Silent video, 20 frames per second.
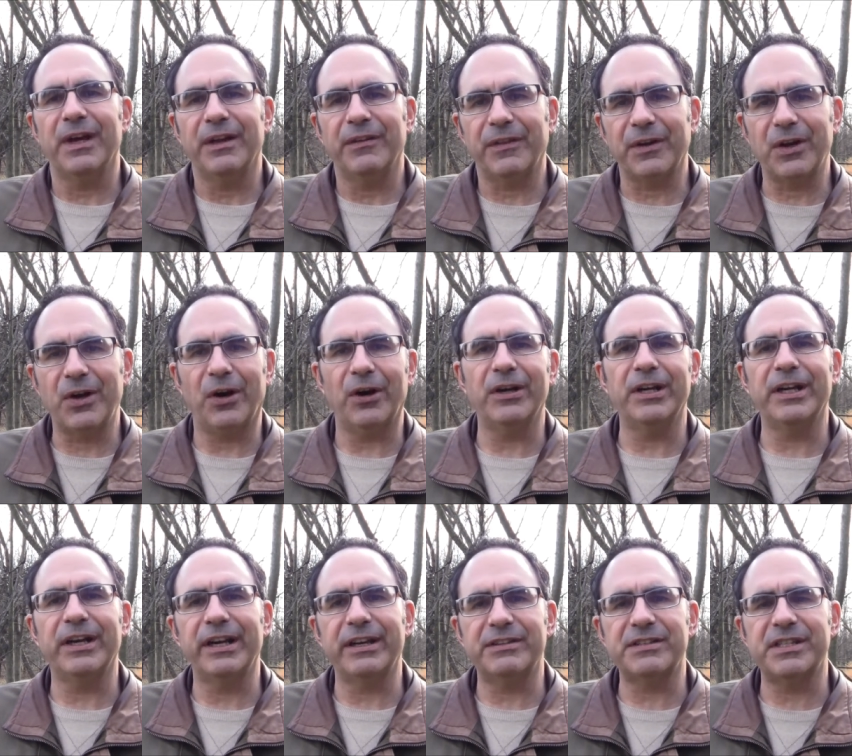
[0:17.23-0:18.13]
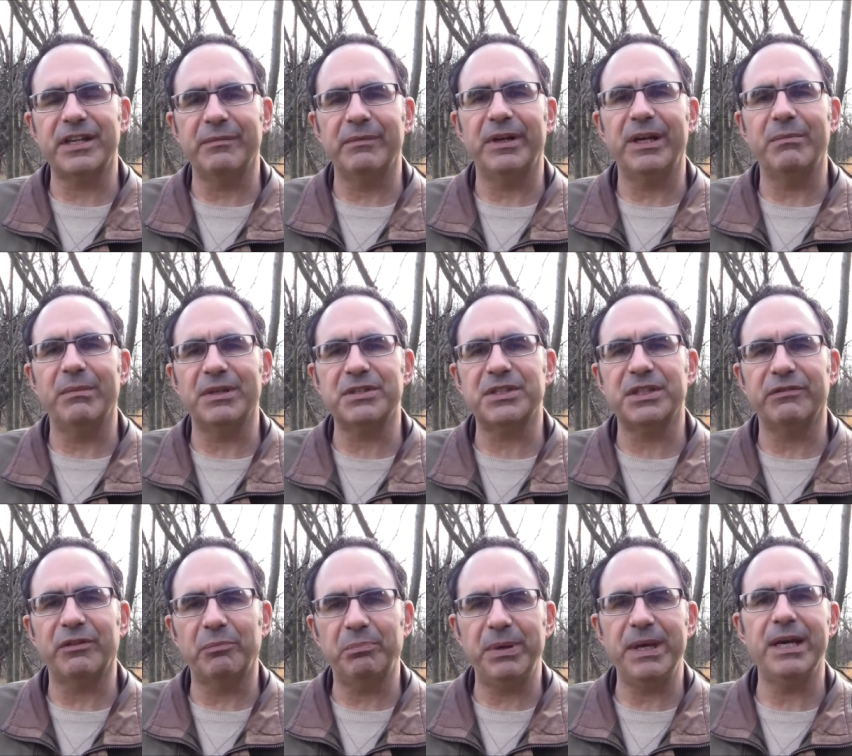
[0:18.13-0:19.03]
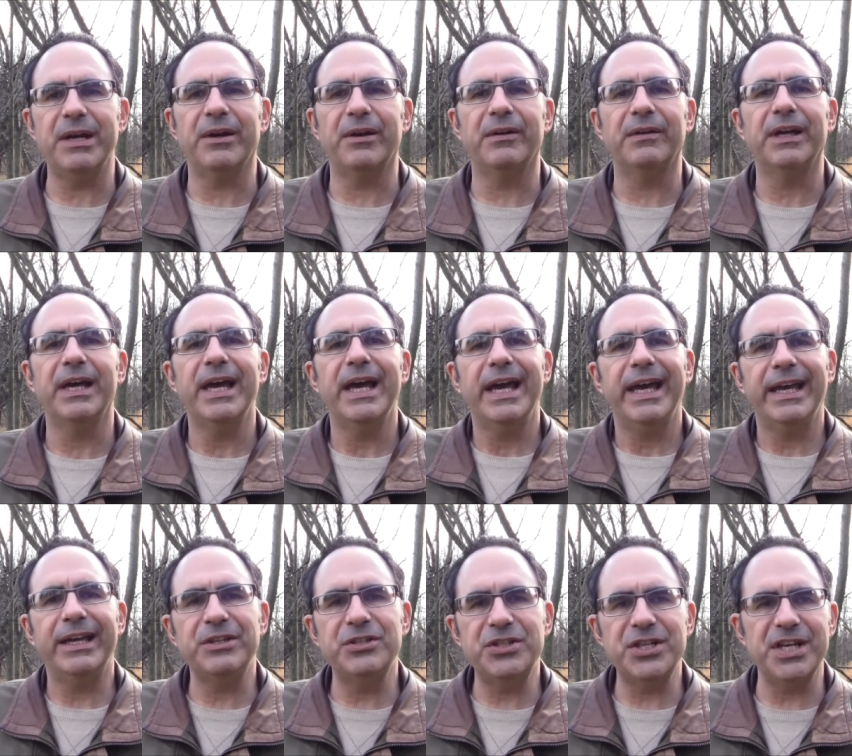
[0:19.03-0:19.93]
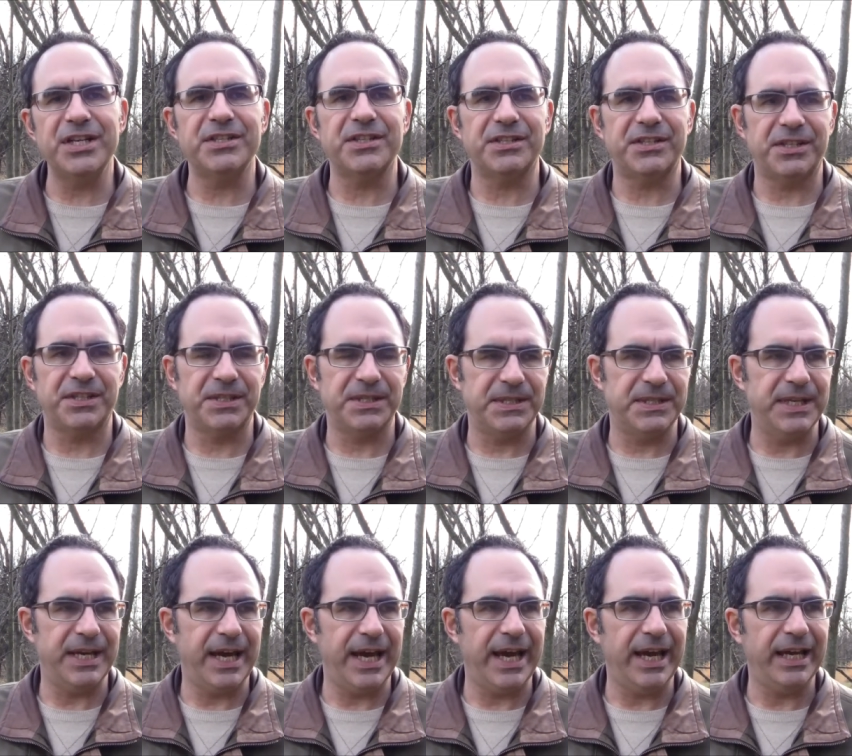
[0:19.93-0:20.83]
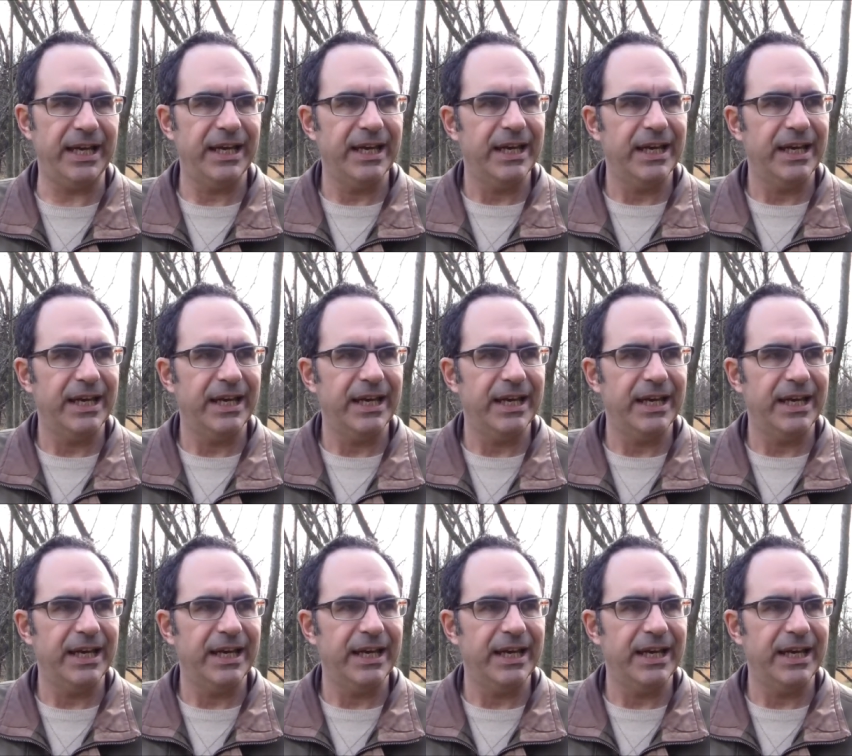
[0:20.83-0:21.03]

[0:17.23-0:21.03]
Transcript: the Garden of Gethsemane must have appeared in Jesus' day.